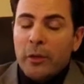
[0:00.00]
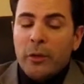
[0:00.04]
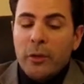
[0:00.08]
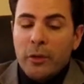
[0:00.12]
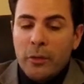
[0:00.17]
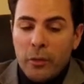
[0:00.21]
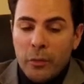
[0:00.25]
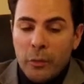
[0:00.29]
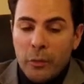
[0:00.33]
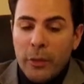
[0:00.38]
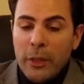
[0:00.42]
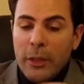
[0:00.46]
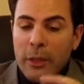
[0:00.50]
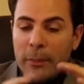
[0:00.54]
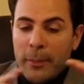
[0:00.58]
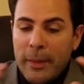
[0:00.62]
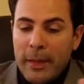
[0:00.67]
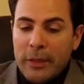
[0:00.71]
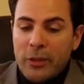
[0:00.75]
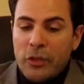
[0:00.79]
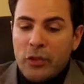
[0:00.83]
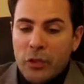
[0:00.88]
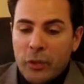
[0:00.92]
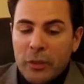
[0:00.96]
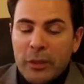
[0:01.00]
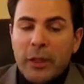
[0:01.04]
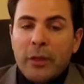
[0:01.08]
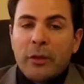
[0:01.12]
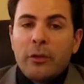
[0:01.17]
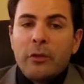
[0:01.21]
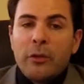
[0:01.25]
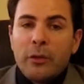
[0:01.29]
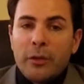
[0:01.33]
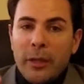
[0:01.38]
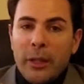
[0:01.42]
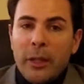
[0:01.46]
You need to really make sure
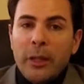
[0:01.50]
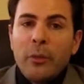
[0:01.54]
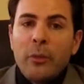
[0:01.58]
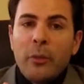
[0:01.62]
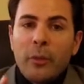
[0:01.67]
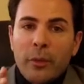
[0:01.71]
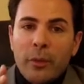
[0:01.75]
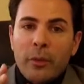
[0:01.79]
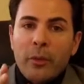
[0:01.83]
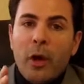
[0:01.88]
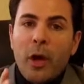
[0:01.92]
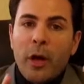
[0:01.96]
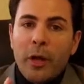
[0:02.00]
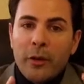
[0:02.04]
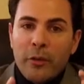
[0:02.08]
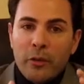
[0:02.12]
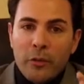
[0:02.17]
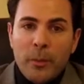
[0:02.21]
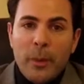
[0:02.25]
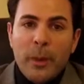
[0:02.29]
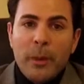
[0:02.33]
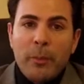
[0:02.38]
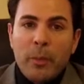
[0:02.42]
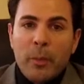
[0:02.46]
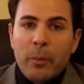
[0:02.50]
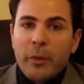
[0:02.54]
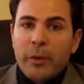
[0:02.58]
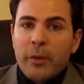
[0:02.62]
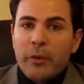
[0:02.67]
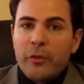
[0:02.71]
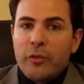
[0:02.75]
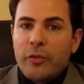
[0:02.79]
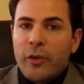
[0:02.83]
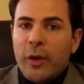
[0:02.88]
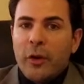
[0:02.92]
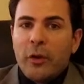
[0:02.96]
that you're dealing with honest people
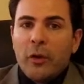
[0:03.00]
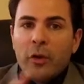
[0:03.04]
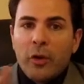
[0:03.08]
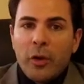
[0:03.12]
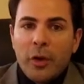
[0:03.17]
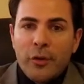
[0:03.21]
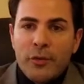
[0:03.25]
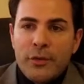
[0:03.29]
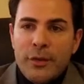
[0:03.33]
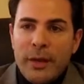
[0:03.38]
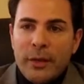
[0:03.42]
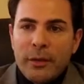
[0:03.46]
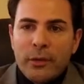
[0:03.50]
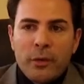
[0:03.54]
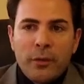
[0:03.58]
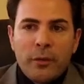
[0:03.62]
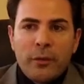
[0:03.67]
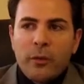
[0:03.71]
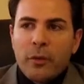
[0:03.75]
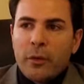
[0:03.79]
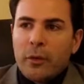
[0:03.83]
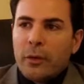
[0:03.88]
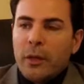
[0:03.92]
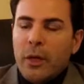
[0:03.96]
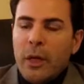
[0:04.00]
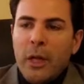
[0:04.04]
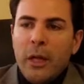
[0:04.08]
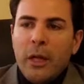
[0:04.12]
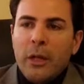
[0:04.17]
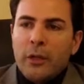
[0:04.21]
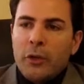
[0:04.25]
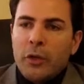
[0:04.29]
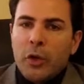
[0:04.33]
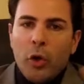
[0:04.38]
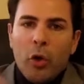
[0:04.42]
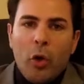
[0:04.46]
because general contractors,
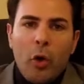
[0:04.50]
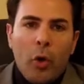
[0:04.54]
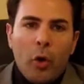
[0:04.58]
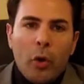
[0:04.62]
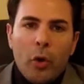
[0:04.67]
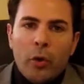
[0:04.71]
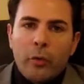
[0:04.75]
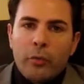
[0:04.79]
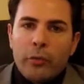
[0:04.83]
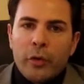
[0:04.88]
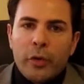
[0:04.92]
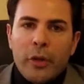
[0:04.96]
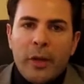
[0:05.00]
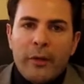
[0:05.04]
they're all over.